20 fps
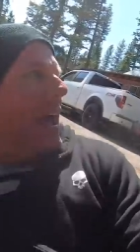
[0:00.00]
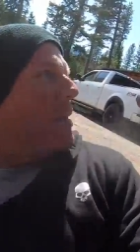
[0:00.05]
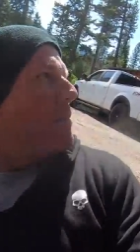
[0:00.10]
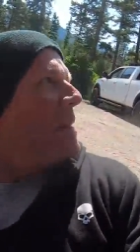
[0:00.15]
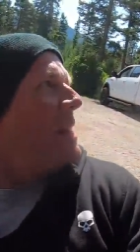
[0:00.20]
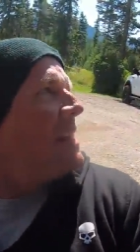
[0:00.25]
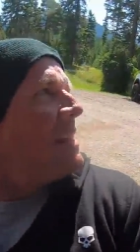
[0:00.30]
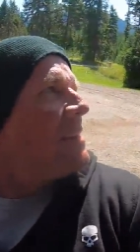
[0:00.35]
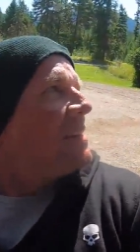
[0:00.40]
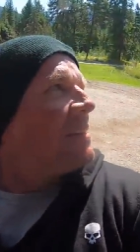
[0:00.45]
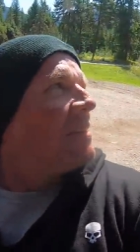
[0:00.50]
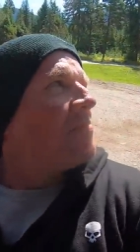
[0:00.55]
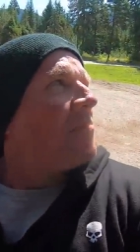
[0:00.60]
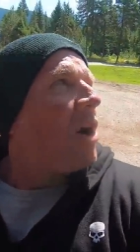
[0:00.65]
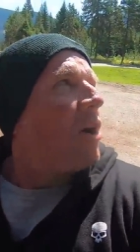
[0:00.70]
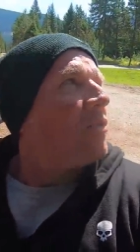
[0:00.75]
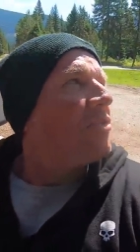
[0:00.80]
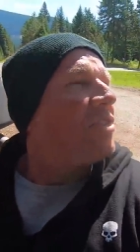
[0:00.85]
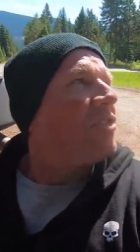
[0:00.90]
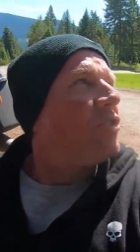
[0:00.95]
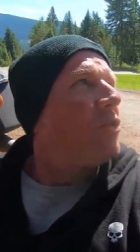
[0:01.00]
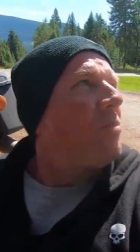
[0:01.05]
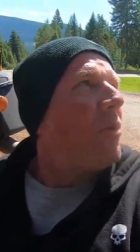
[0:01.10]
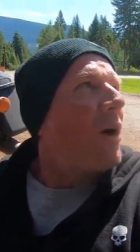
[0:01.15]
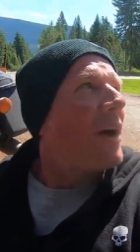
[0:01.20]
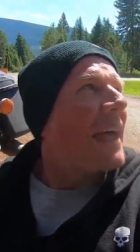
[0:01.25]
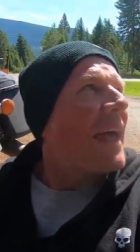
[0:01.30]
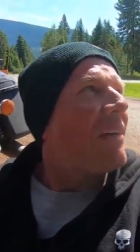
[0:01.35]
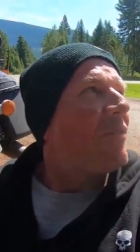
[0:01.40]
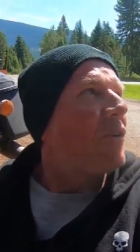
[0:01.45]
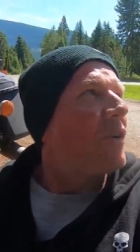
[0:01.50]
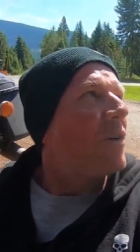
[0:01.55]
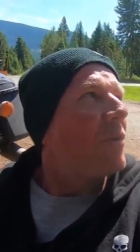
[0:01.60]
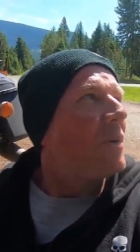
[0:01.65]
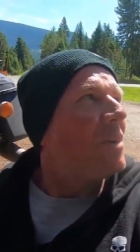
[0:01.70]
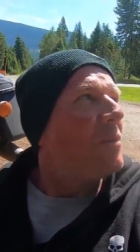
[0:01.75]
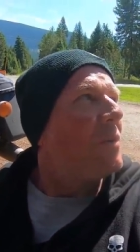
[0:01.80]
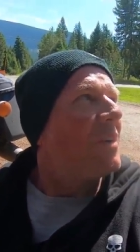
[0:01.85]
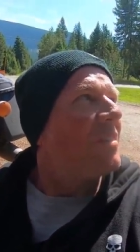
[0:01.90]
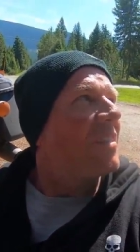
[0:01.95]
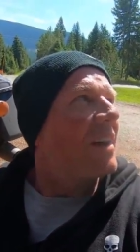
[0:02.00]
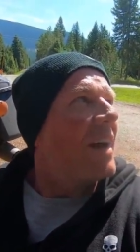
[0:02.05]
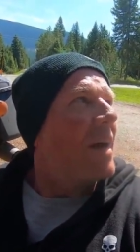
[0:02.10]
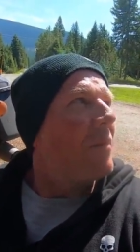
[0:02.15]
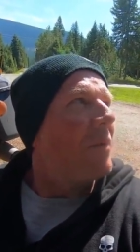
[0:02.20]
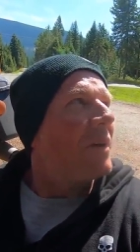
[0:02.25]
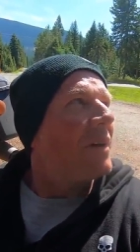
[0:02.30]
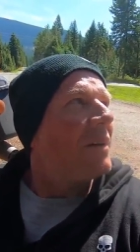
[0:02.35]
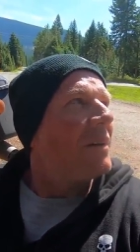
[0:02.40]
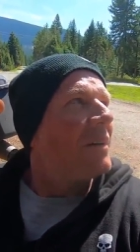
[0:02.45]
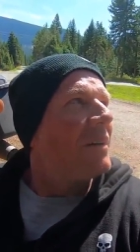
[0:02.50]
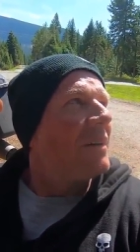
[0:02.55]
How many miles did your bike have on it when you picked it up?